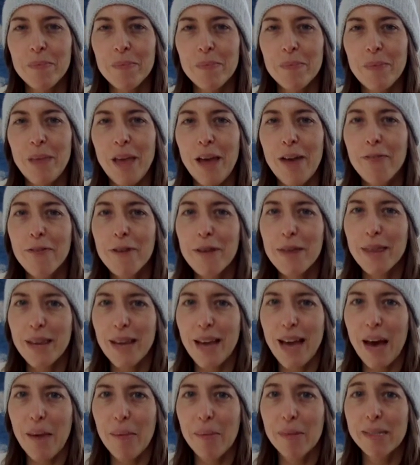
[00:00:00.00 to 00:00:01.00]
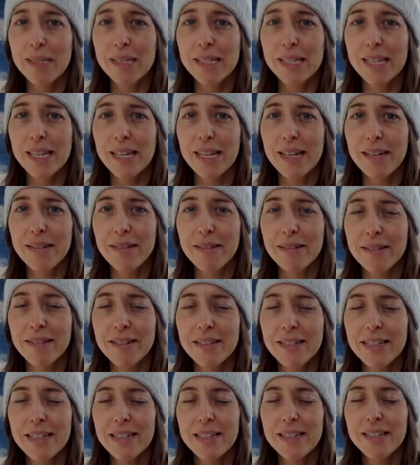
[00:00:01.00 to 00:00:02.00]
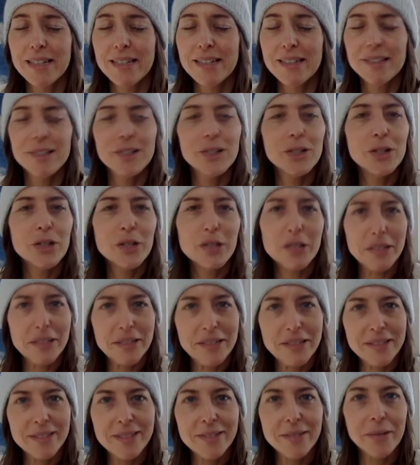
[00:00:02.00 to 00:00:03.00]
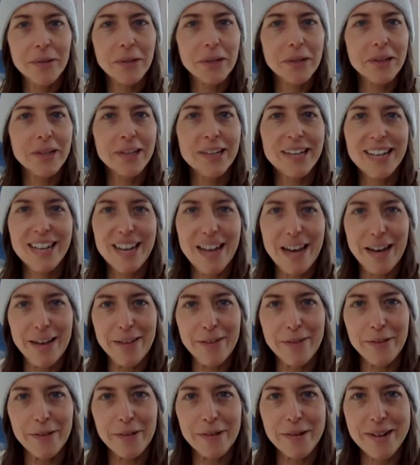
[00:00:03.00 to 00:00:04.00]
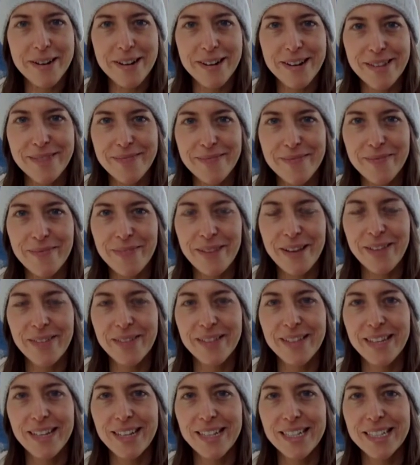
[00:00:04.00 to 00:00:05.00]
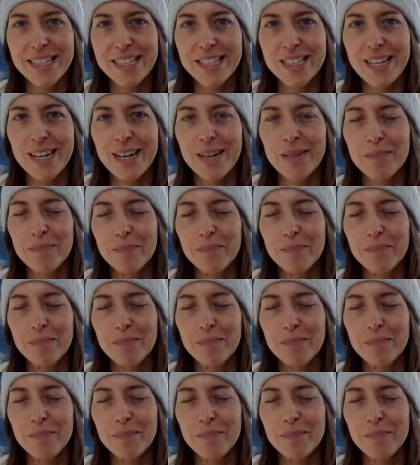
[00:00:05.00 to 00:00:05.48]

everything happens in good or good enough order, I would like to share.